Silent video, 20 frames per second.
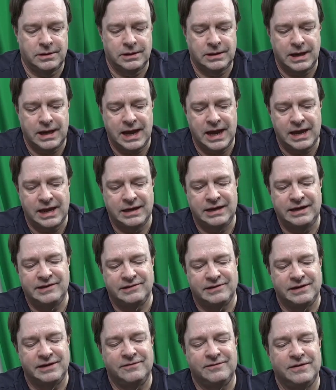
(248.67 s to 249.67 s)
and
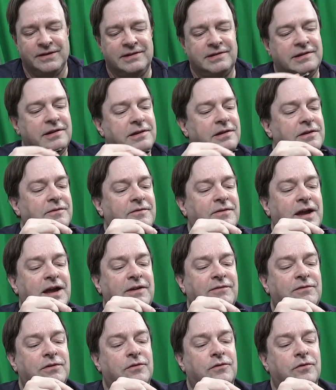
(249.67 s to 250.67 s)
easily fits into the
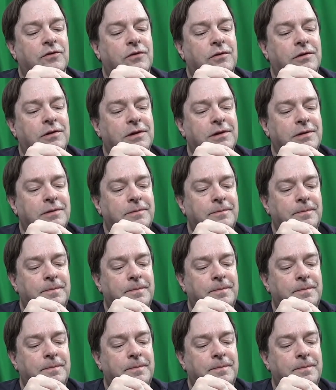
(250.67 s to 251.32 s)
Vive controller